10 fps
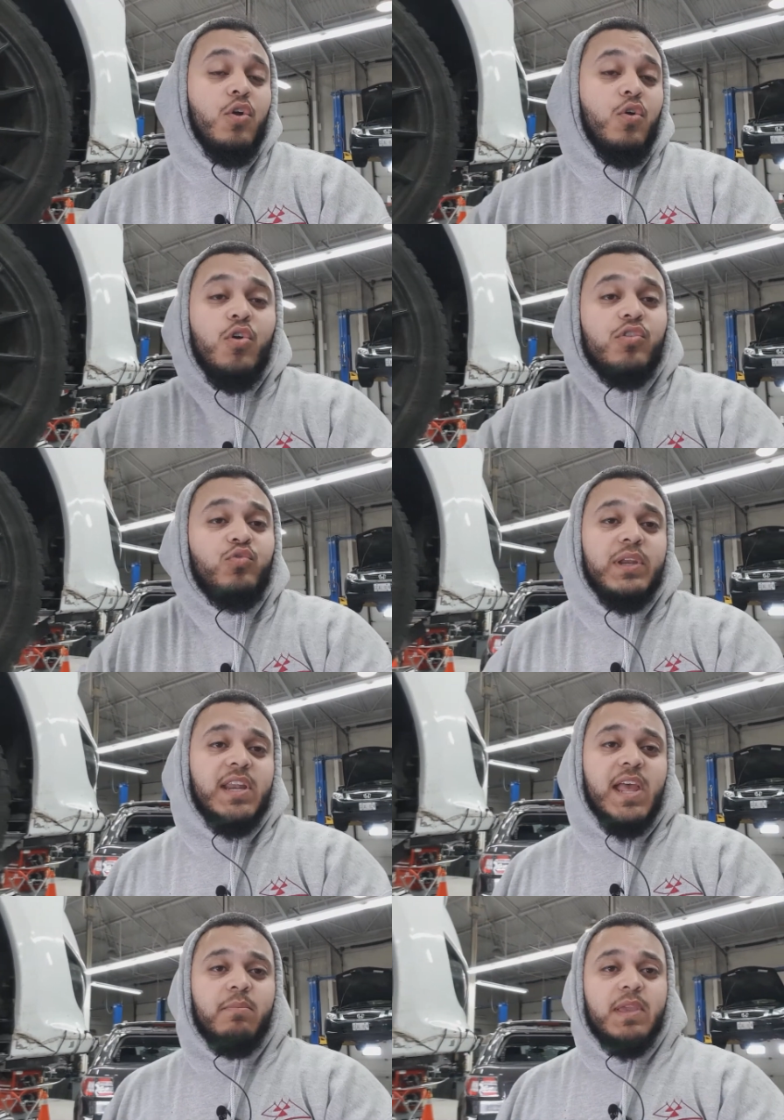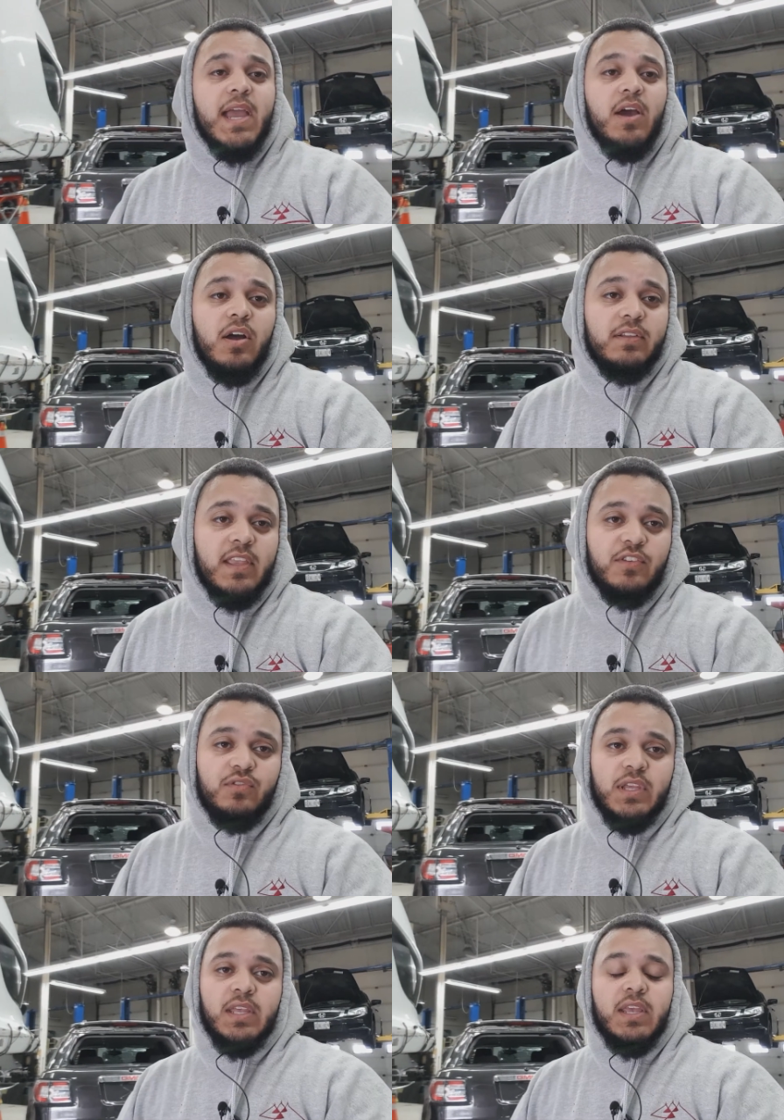or tweet it at me at
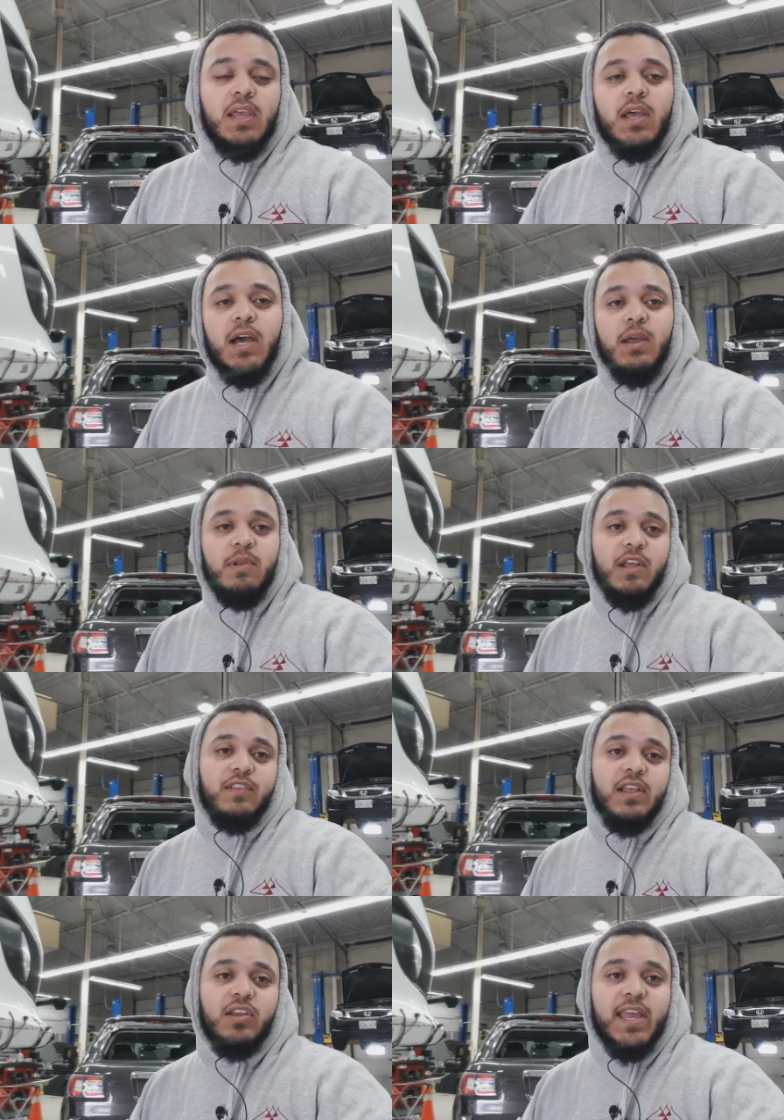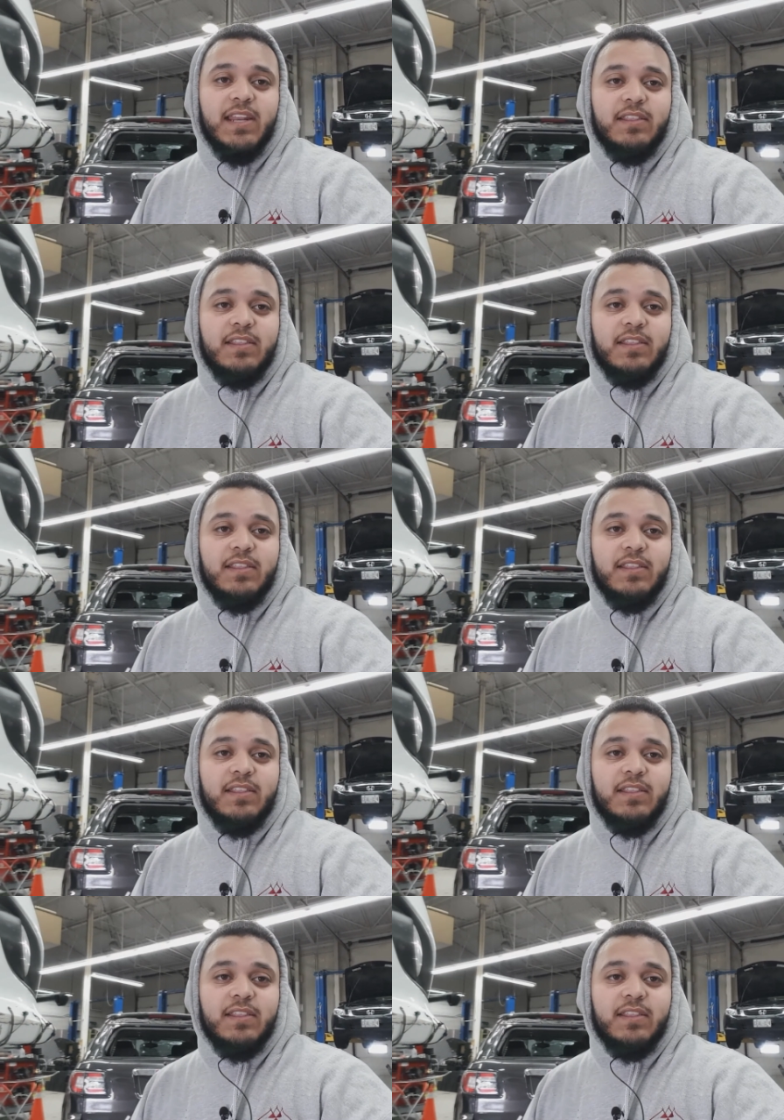octanestreet, and I'll take a look at it